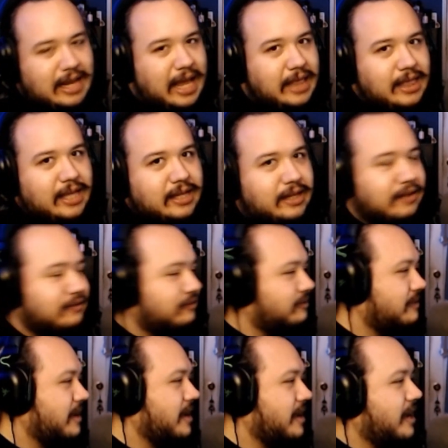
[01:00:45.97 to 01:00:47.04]
I like it.
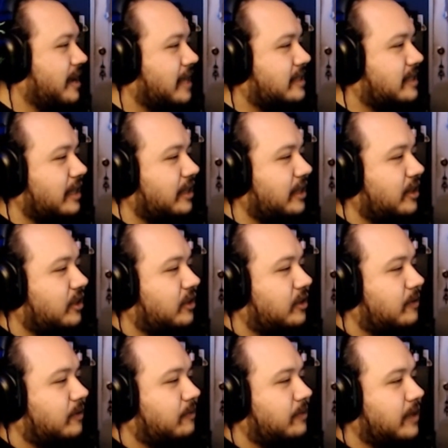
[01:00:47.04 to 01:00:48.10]
It's a
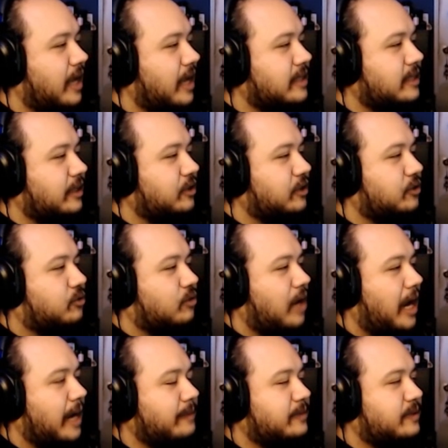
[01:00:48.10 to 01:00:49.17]
little it's a little
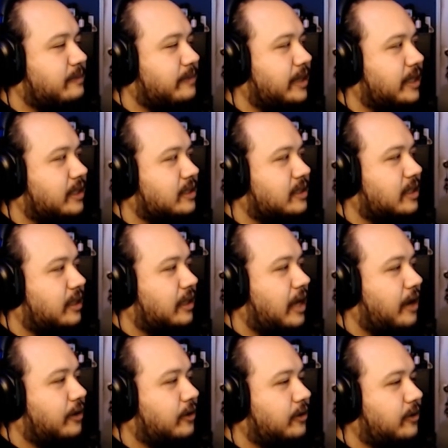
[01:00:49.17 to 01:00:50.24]
Grimes meets
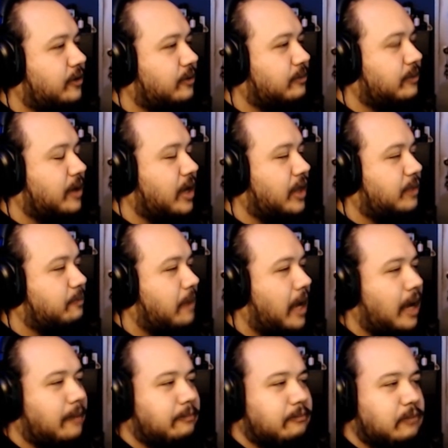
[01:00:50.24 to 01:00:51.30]
Claro with
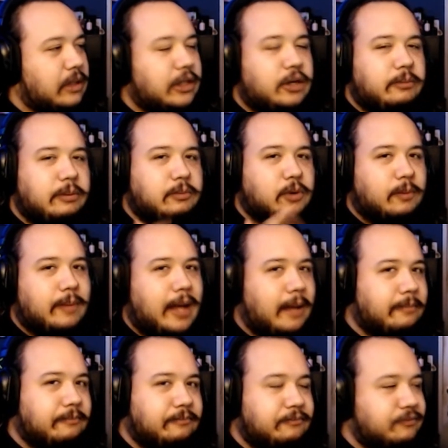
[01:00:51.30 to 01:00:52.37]
pop, a little bit more pop.